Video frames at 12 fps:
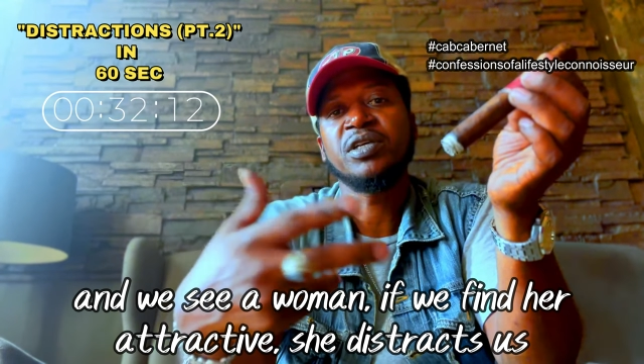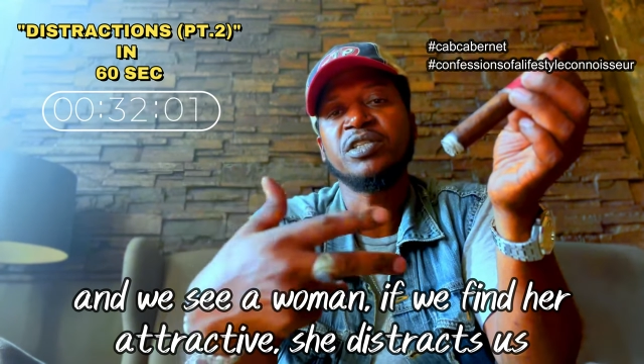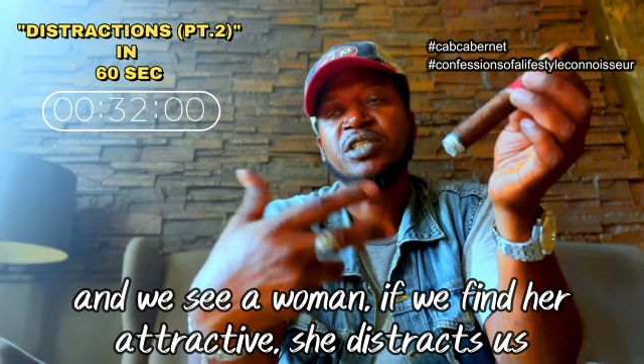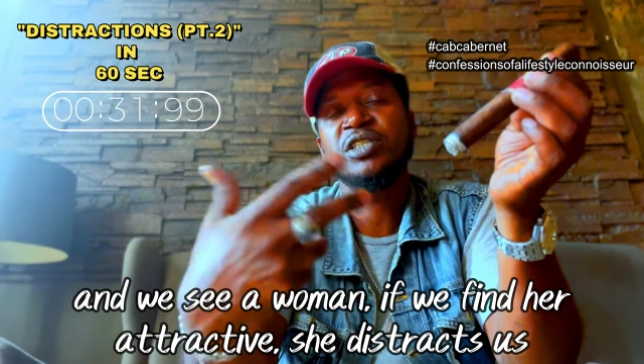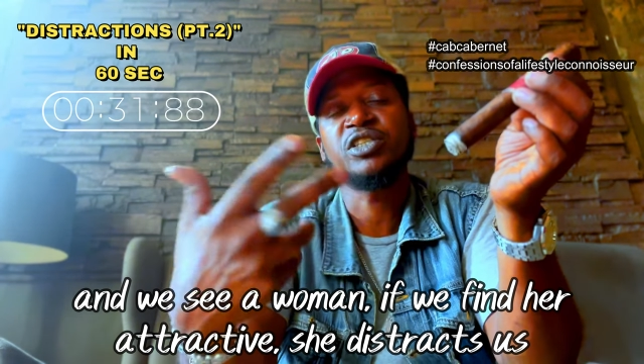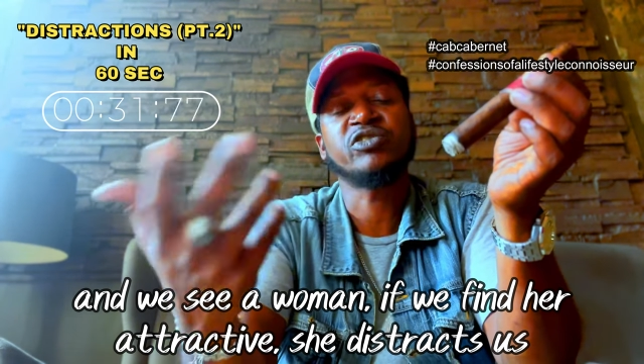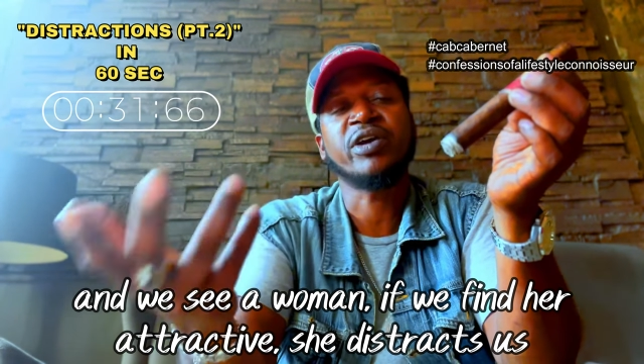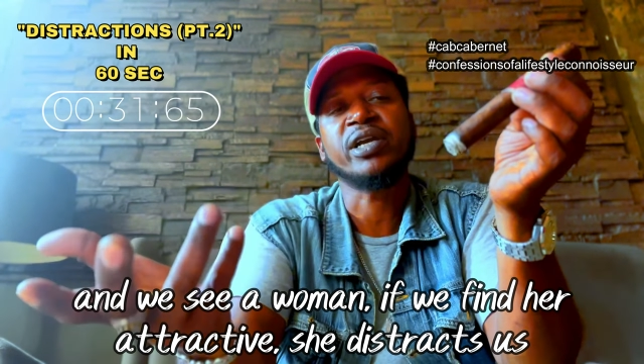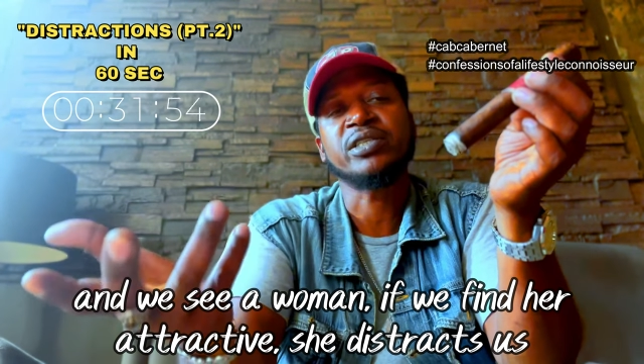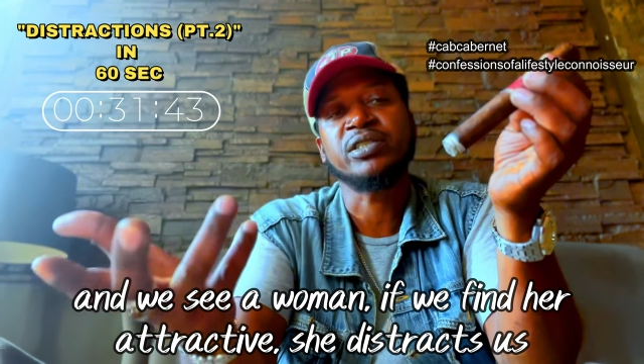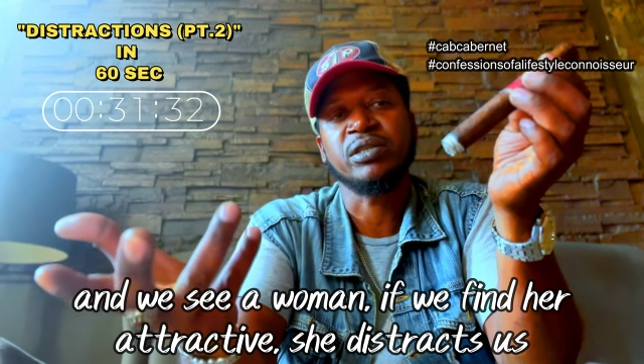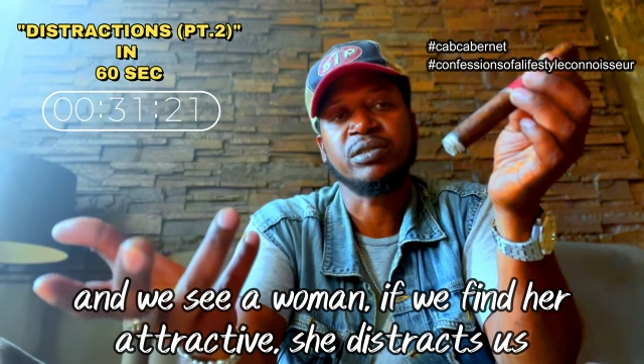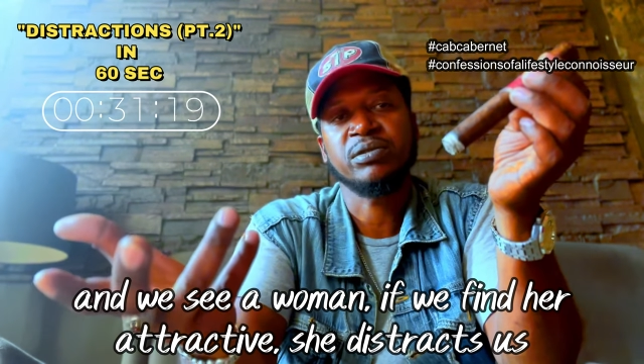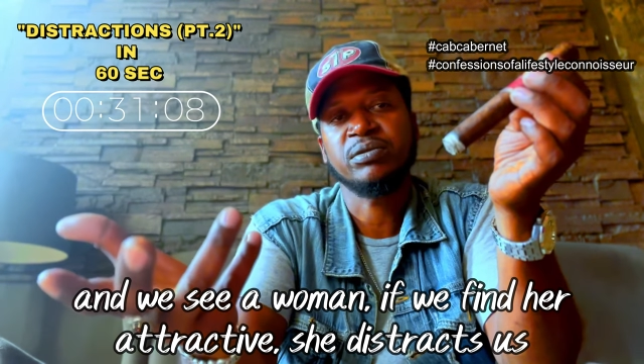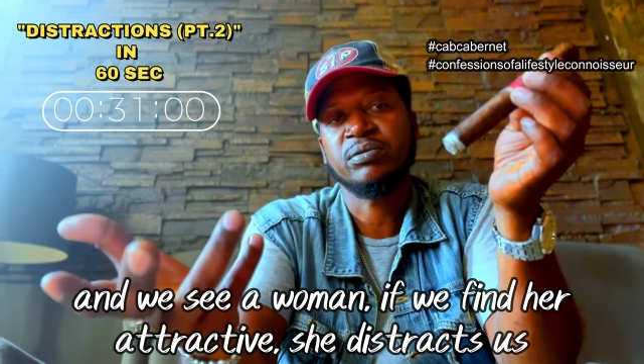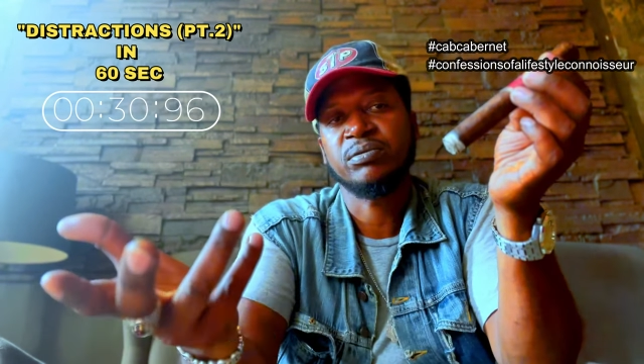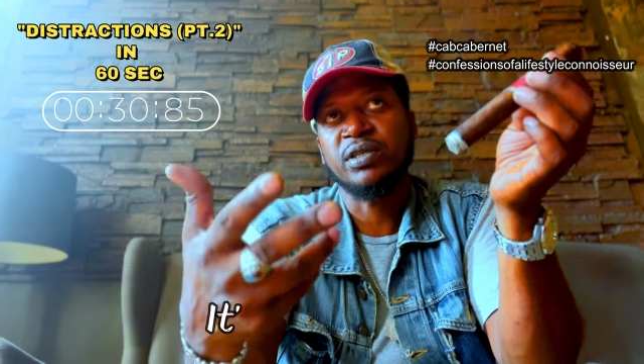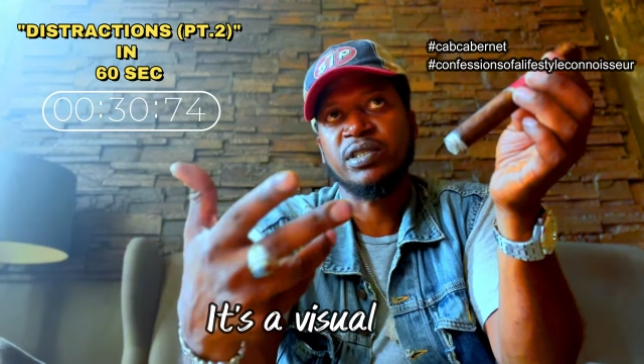she distracts us
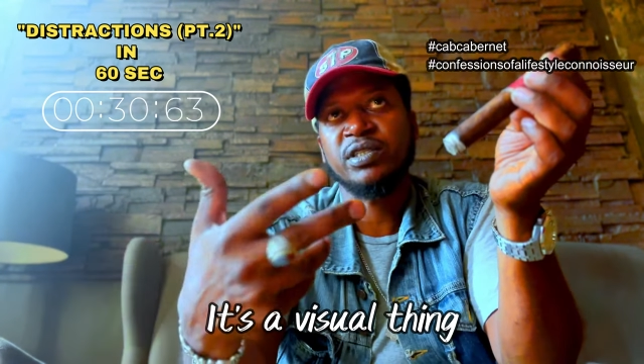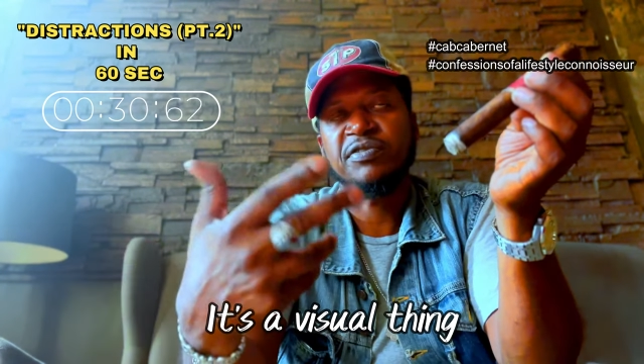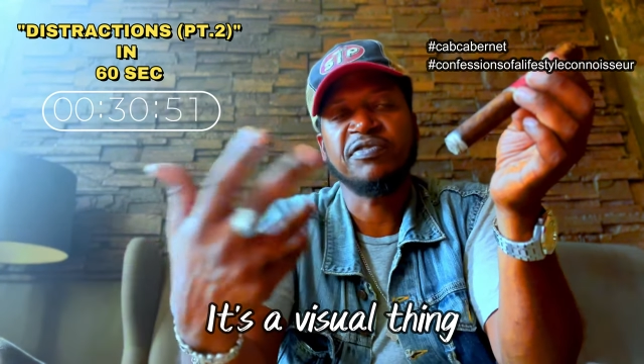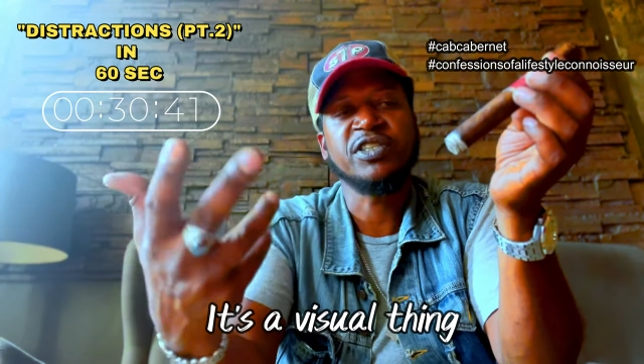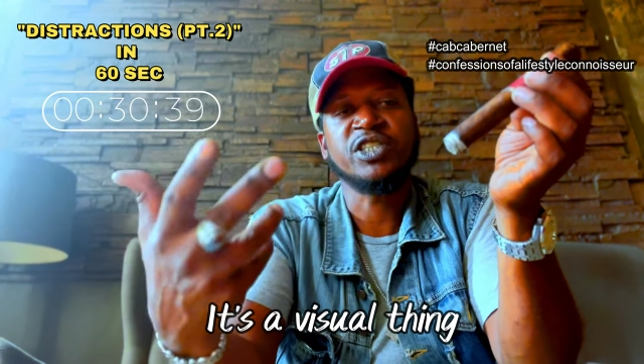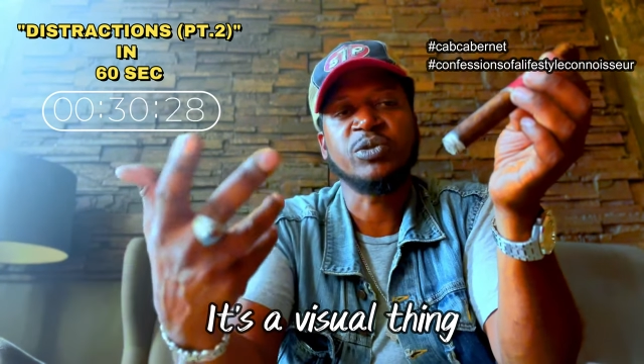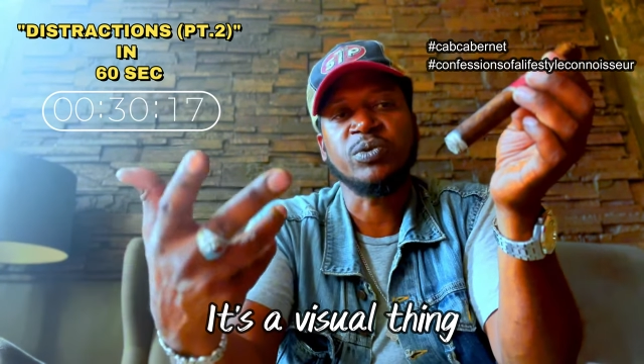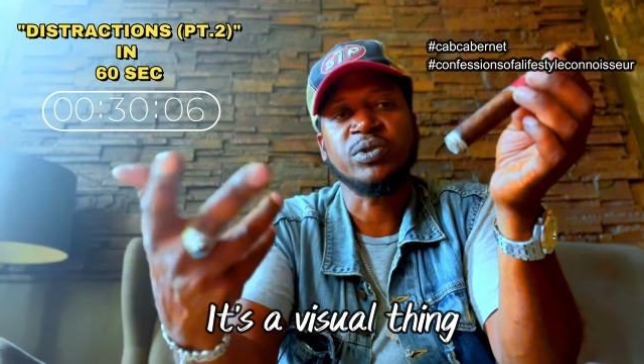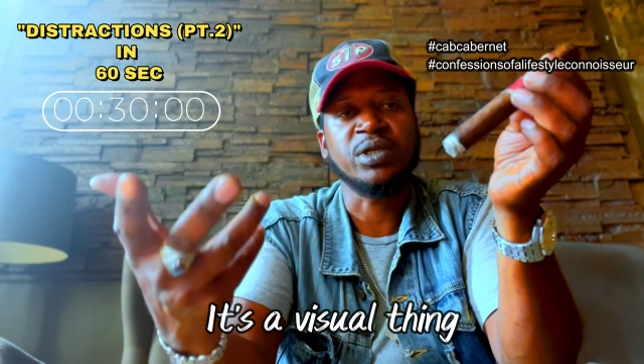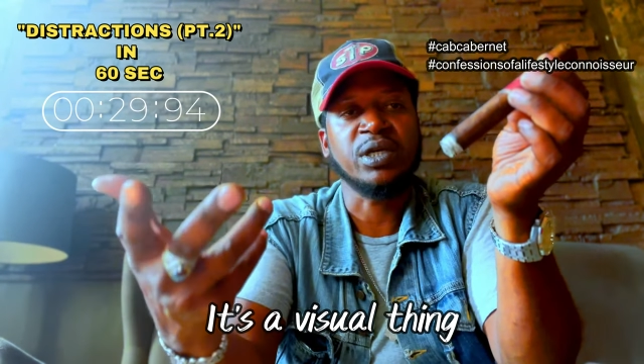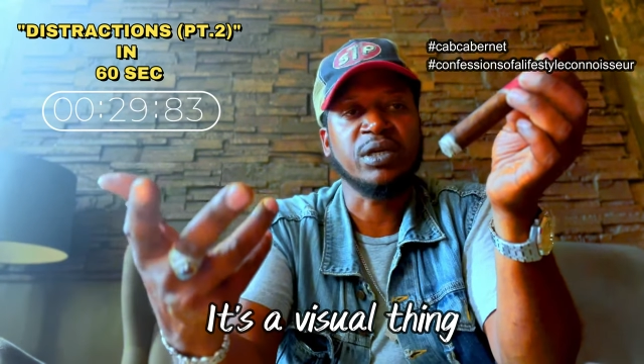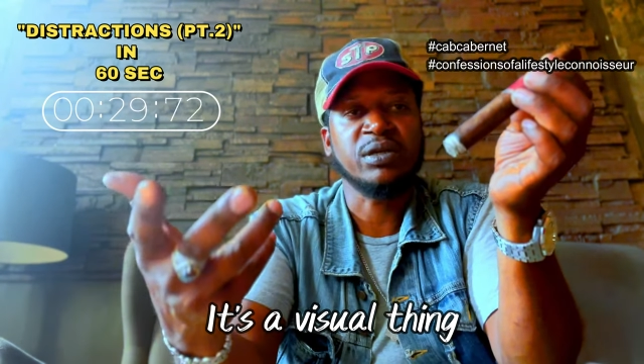it's a visual thing.